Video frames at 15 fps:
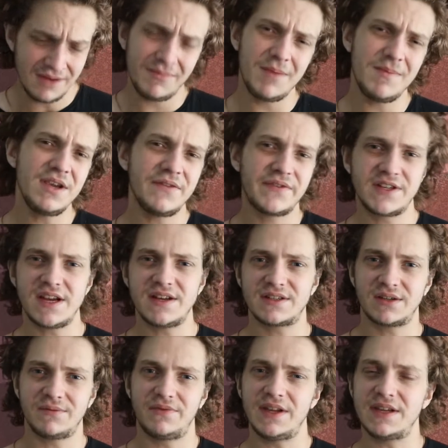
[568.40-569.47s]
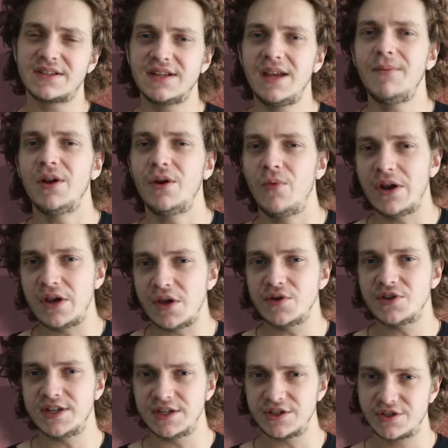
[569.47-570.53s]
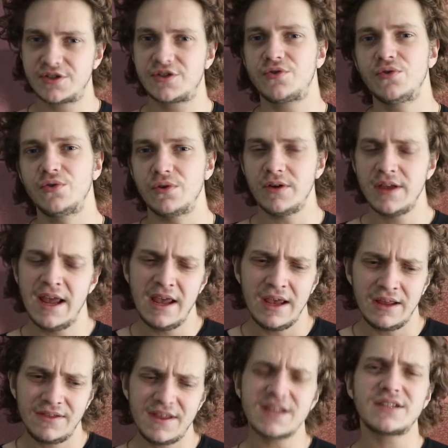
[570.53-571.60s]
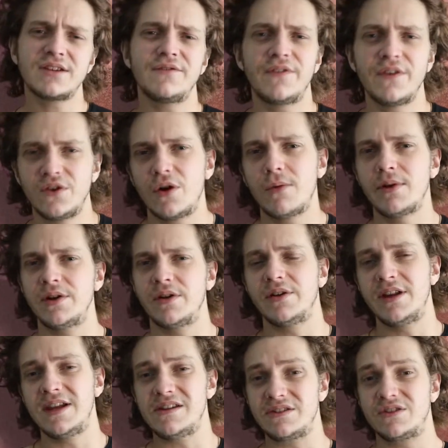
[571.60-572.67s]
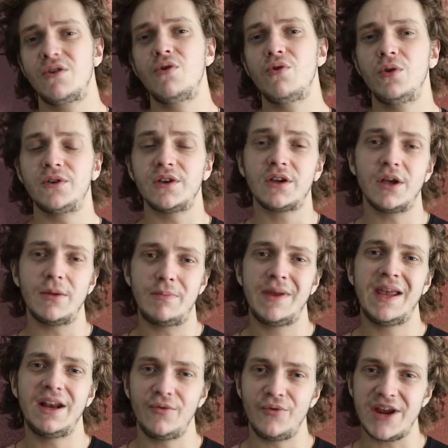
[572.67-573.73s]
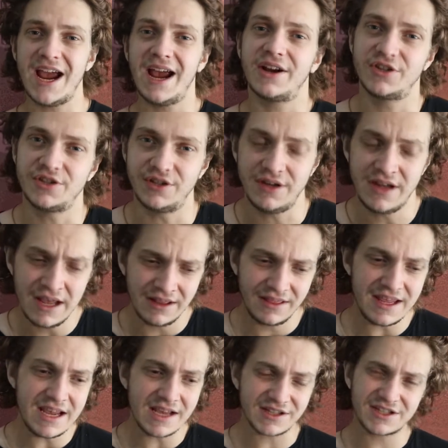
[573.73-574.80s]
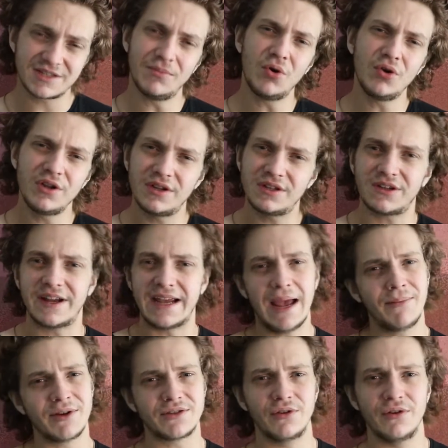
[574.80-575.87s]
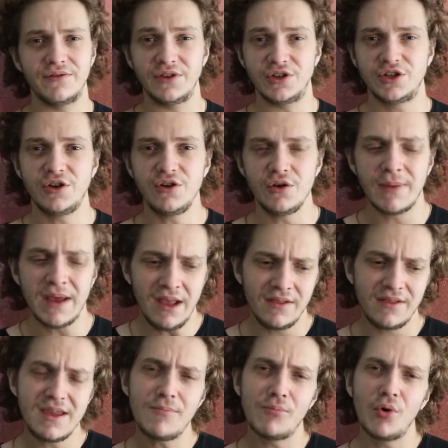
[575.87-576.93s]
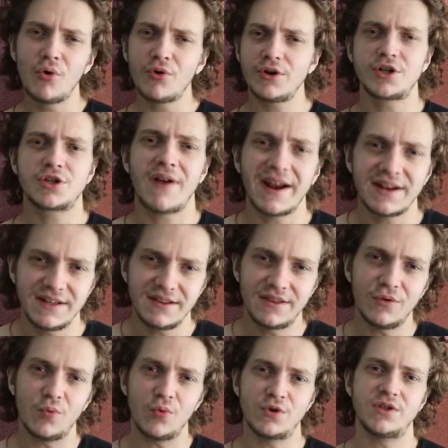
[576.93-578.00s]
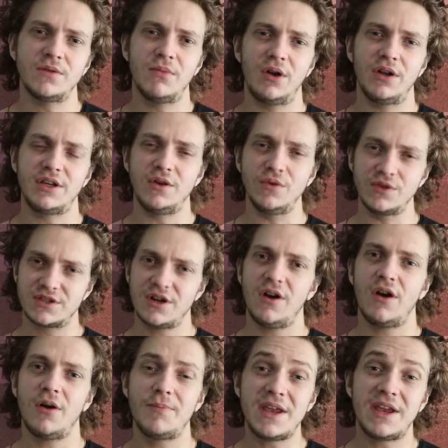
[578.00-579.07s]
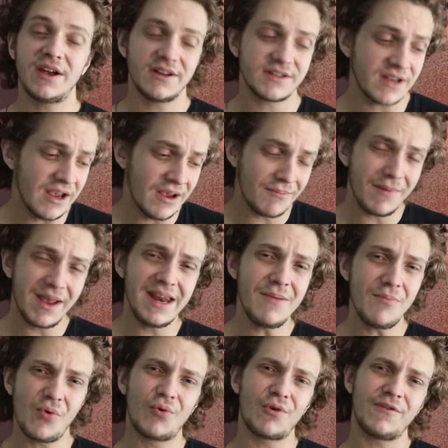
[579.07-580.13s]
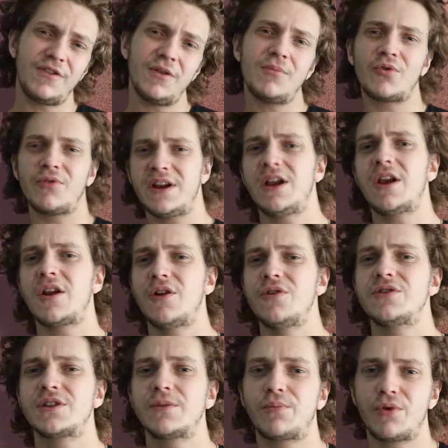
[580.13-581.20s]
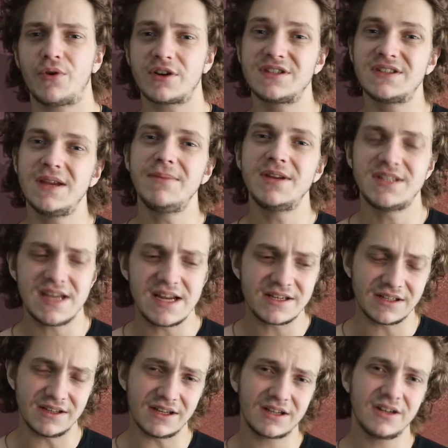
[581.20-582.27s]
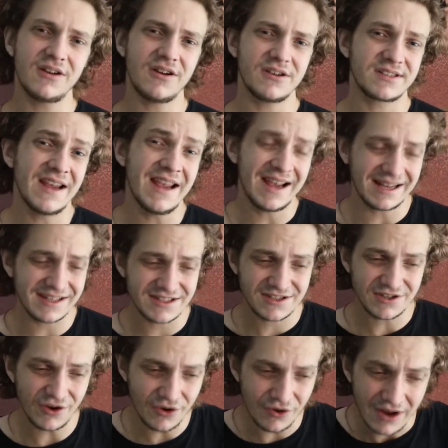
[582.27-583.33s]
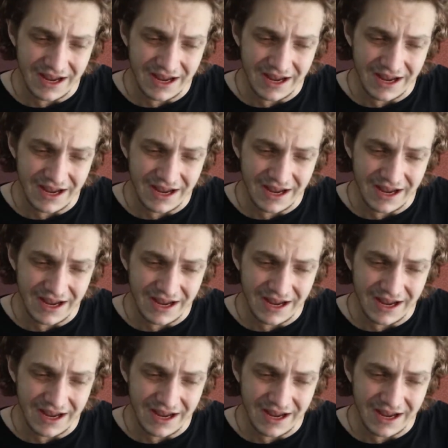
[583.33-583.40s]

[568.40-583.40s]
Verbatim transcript: Maybe you've seen something similar when using a straw. This phenomenon is called capillary action. The smaller the diameter of the tube, the more attractive the water molecules are because many more of them are in close proximity to the glass and so